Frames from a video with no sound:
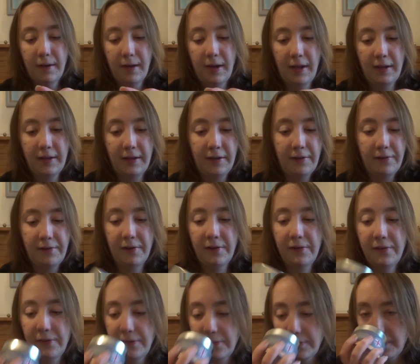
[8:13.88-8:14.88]
and it
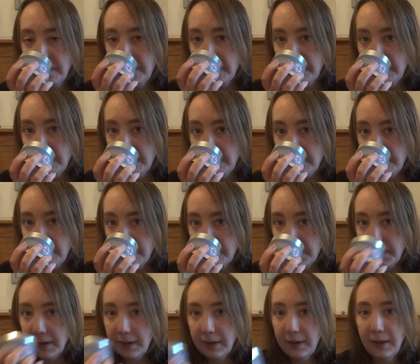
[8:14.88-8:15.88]
just
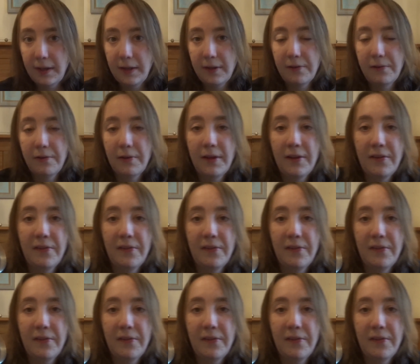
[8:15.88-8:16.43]
literally